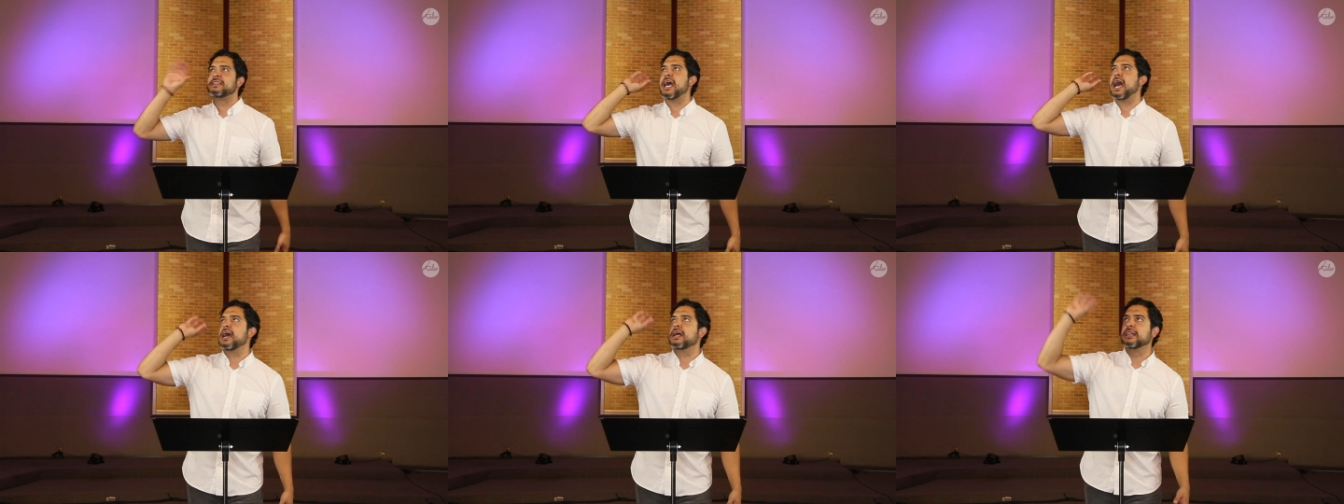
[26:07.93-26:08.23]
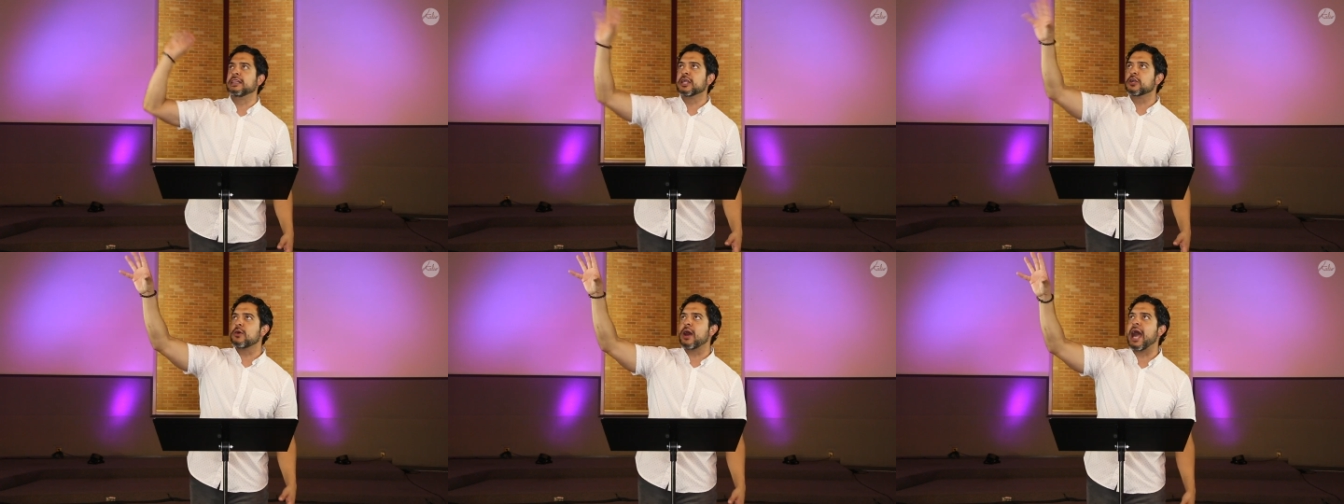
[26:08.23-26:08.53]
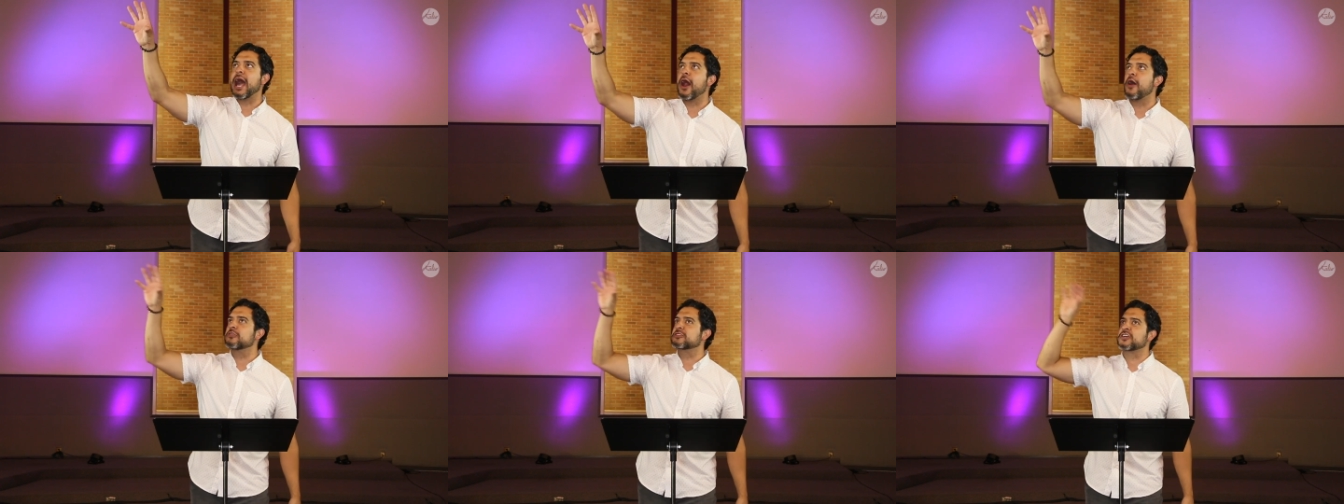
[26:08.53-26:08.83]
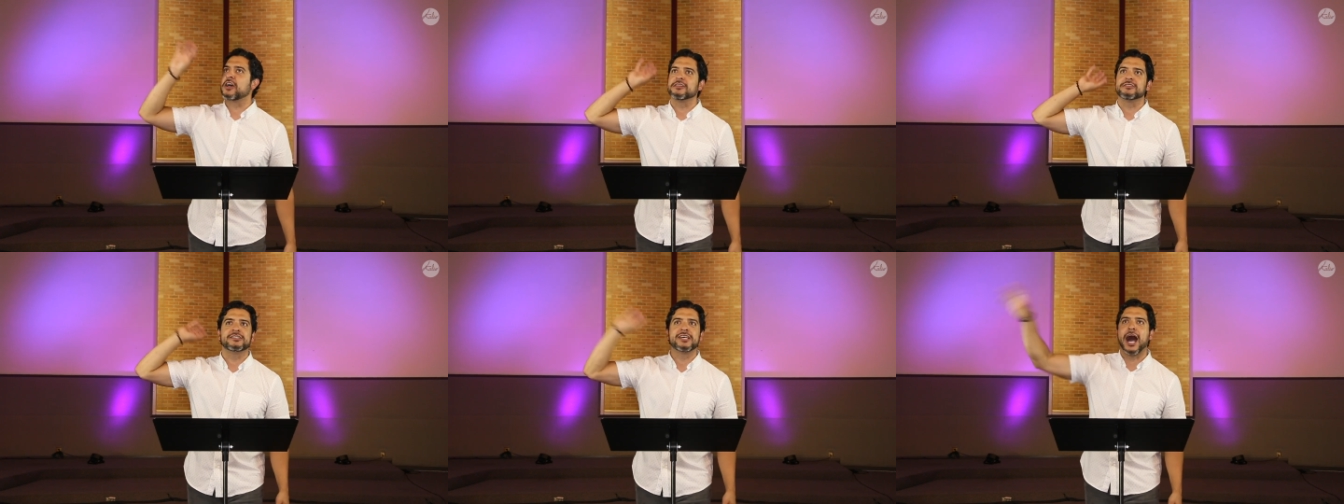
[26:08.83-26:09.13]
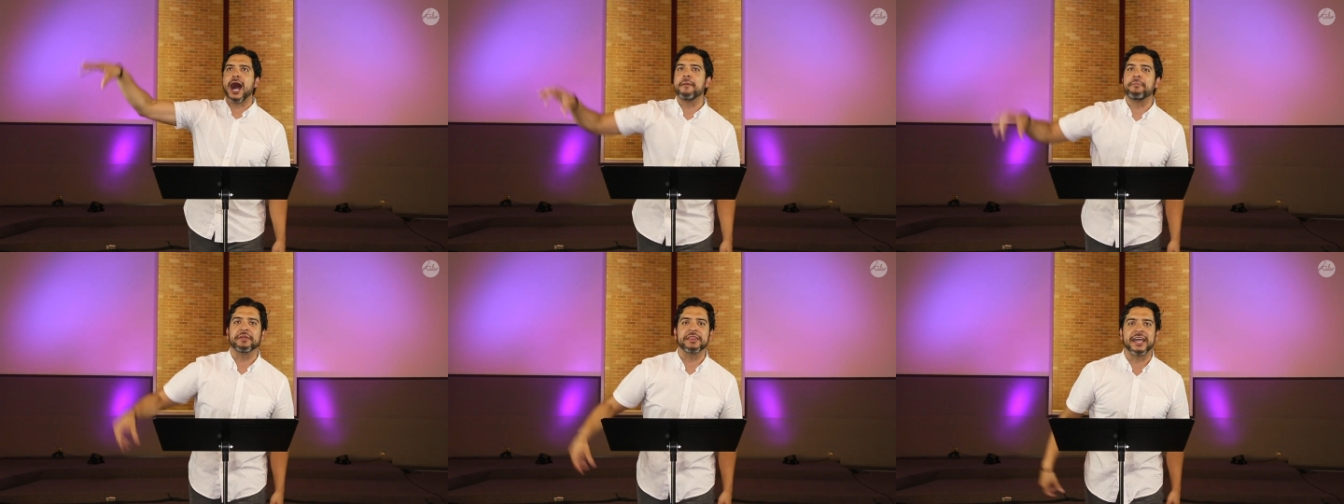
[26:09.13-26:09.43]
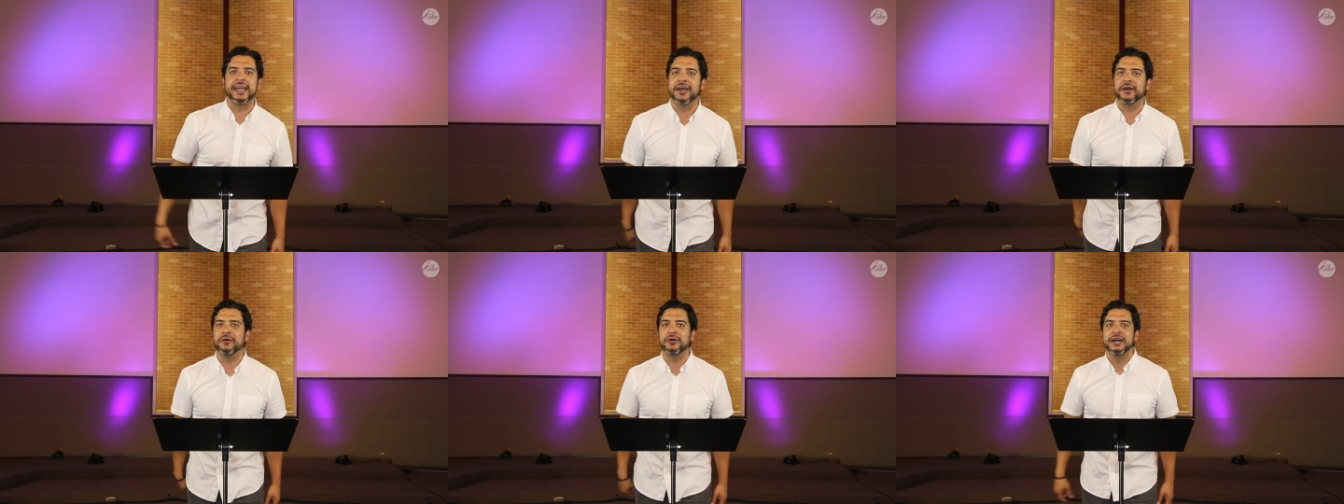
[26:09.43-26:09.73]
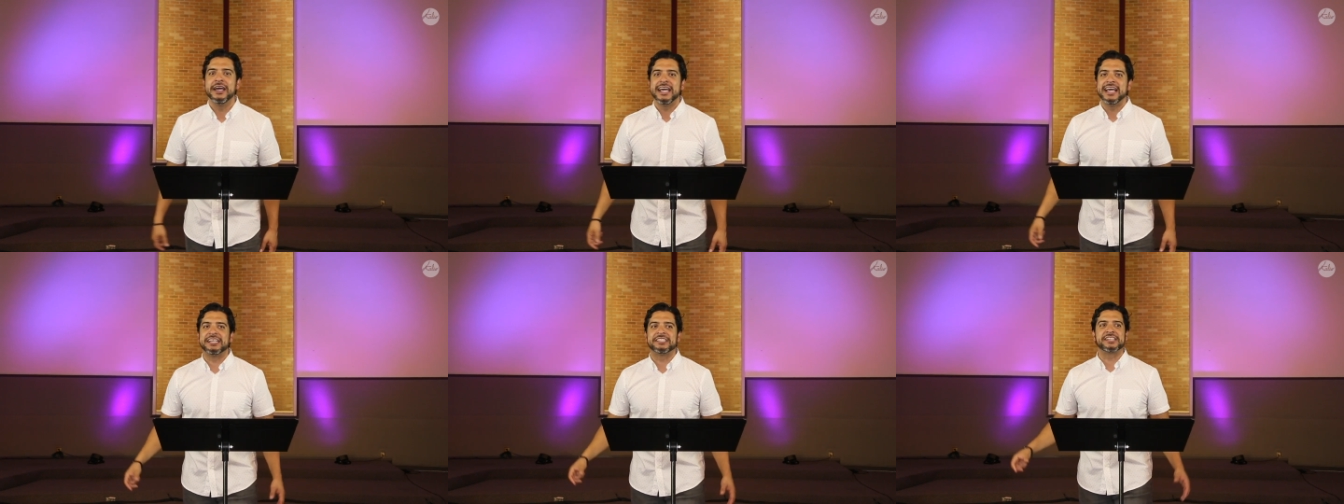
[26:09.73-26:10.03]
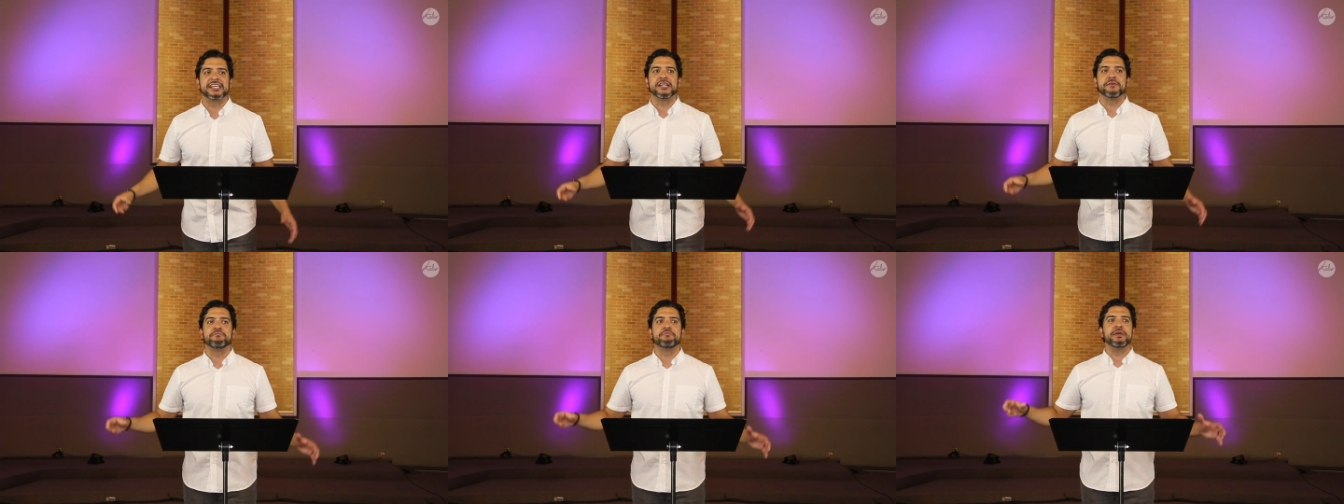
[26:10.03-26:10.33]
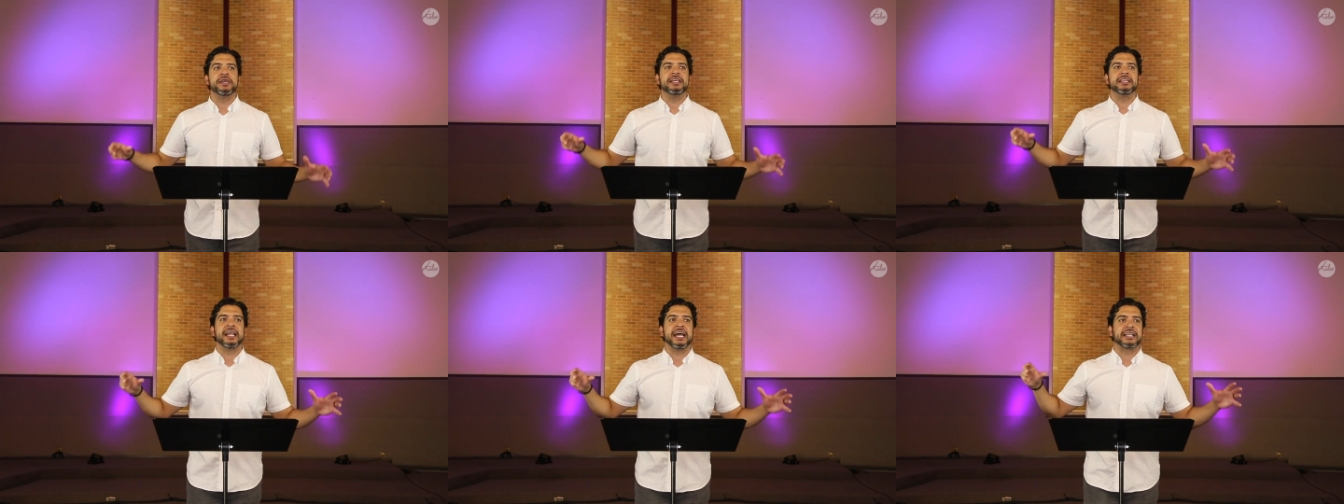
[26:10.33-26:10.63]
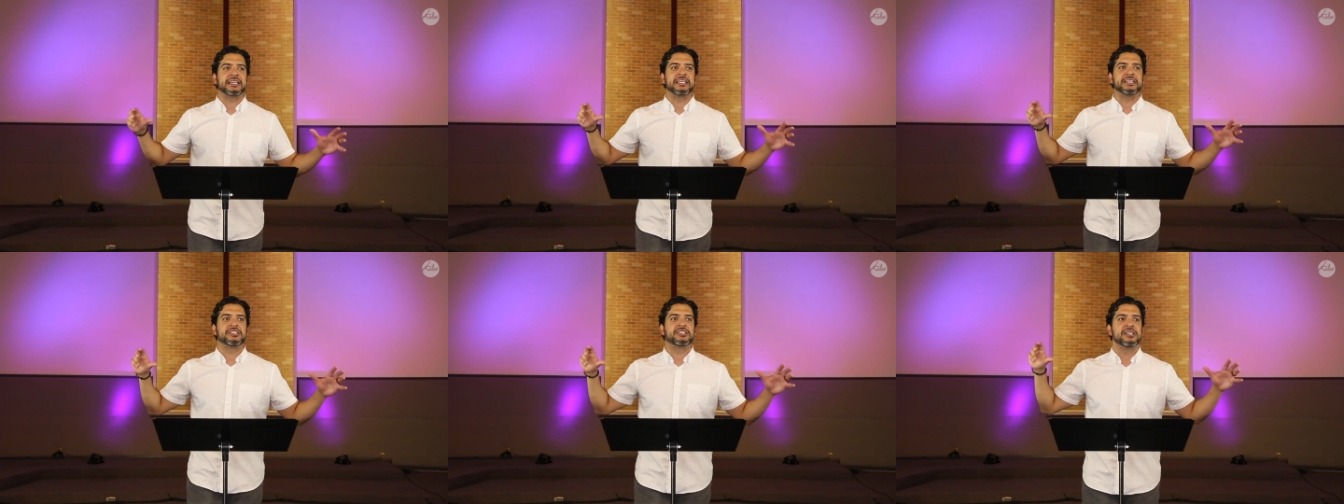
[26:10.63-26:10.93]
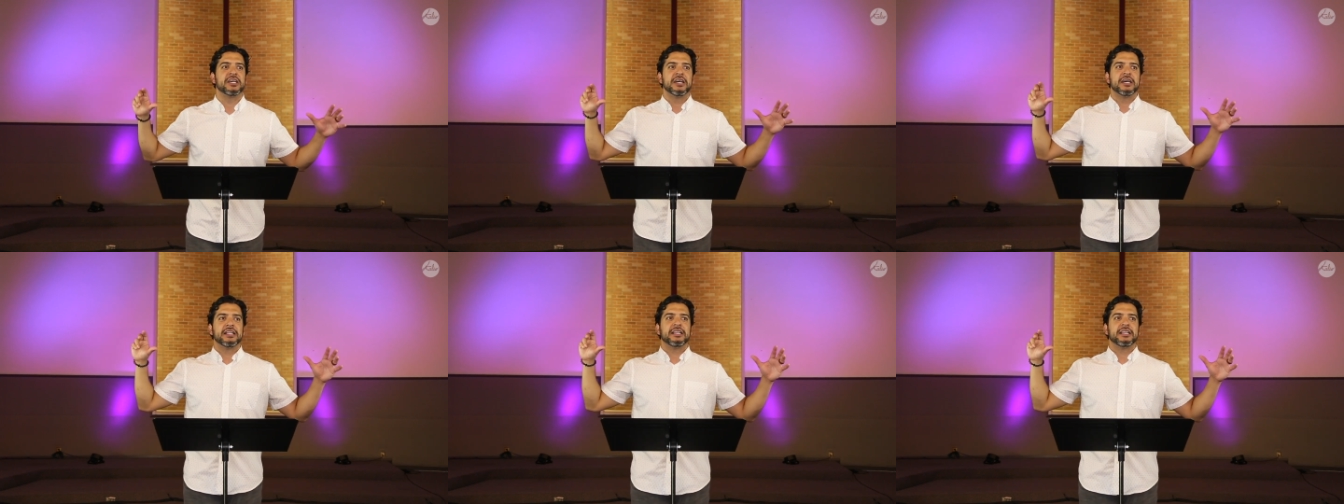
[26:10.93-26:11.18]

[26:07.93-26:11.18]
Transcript: that little house on top of the hill is going to be like this,